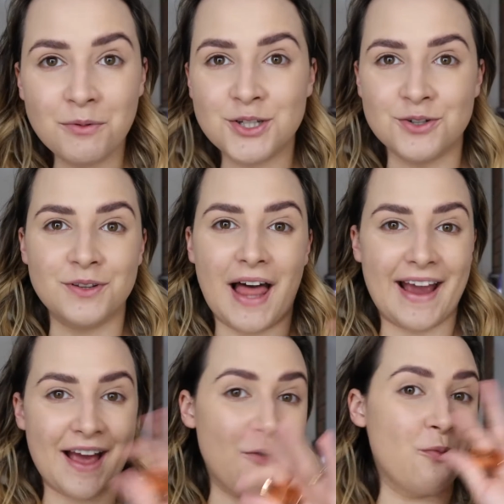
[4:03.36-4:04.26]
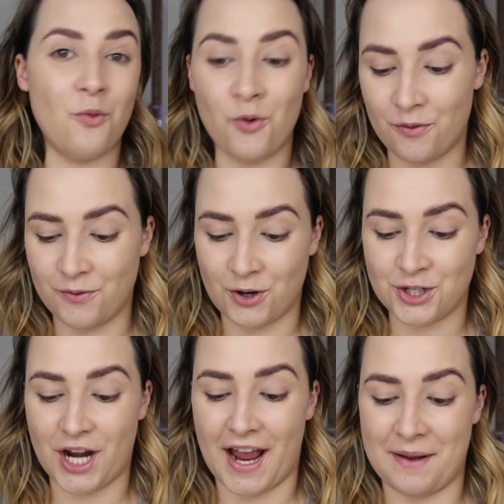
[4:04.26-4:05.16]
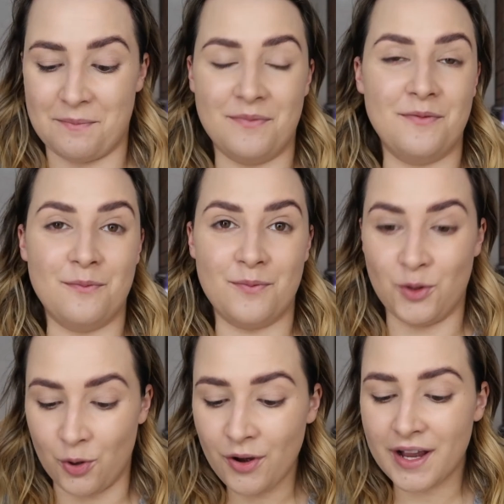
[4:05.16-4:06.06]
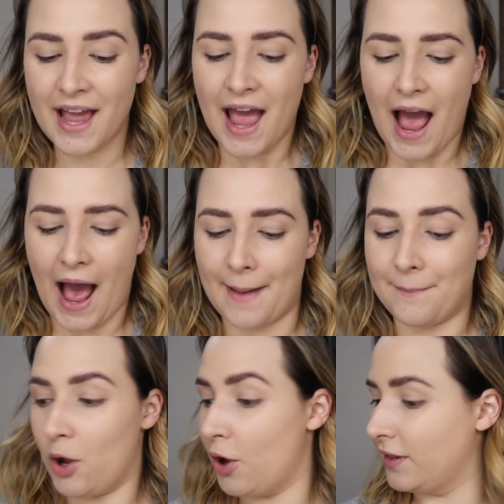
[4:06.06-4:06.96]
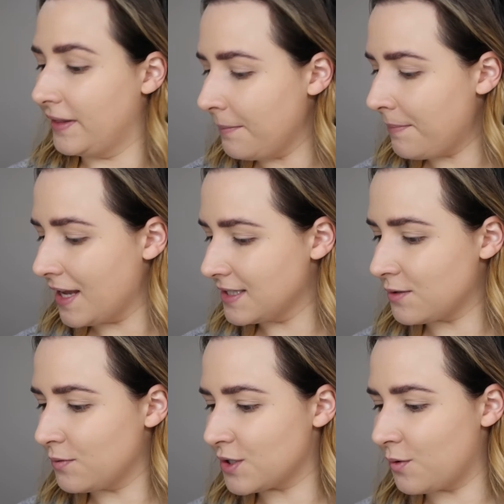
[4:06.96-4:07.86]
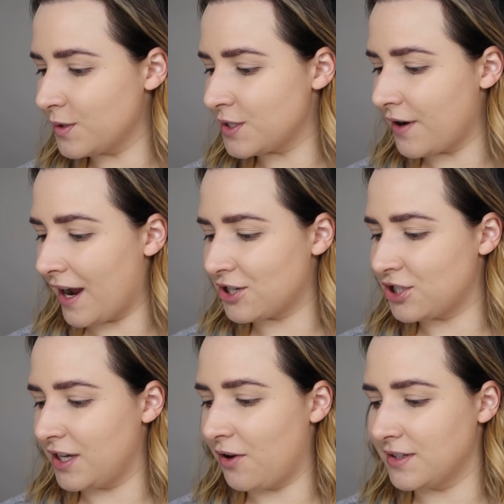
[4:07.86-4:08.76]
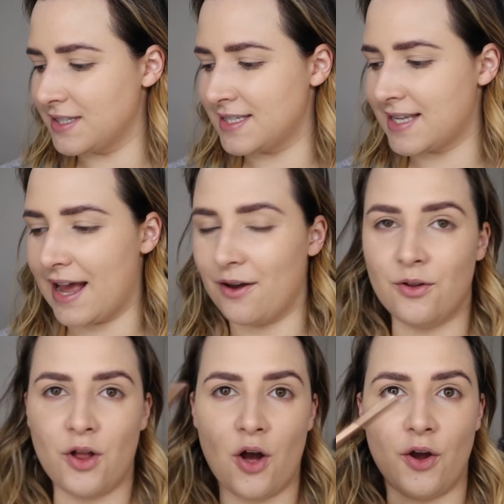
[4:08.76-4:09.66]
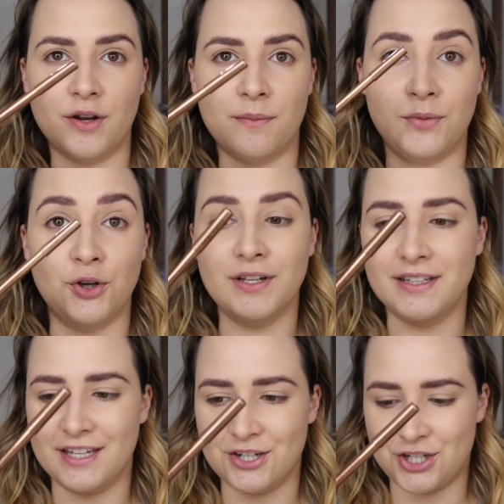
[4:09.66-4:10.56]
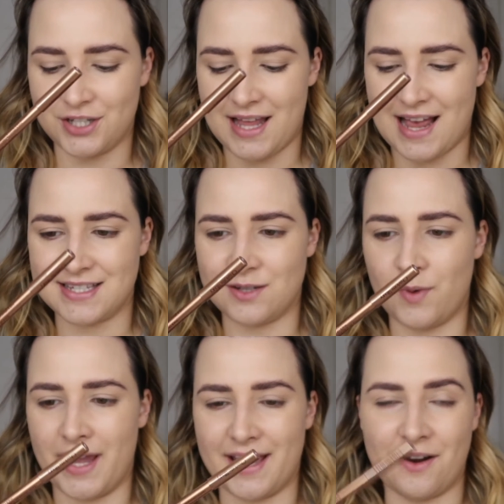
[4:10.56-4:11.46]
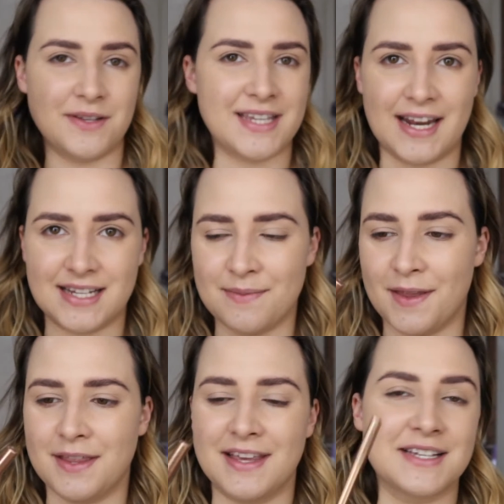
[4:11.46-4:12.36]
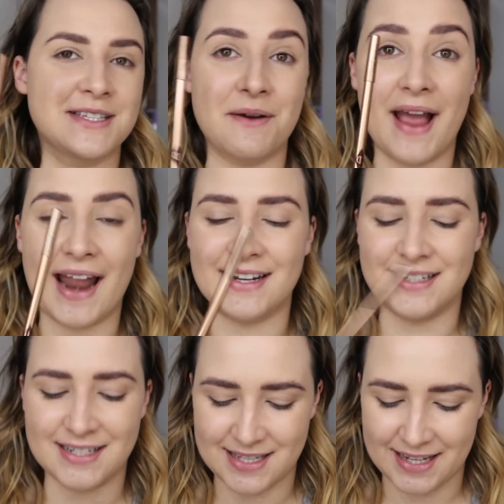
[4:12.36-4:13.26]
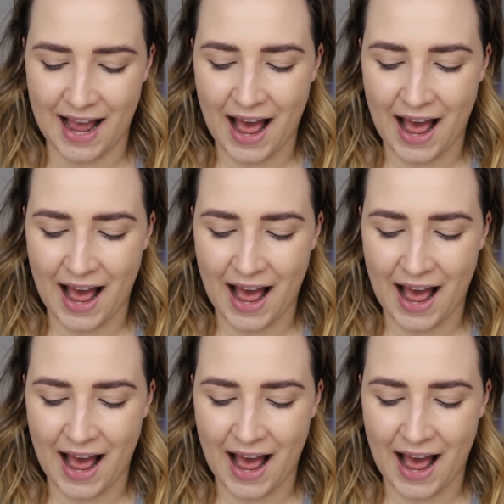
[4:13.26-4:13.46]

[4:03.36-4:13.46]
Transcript: I would do like a Walk of No Shame look. Her lip pencil was also actually on sale on Beautylish last week, and I was getting some other things, so I added it to the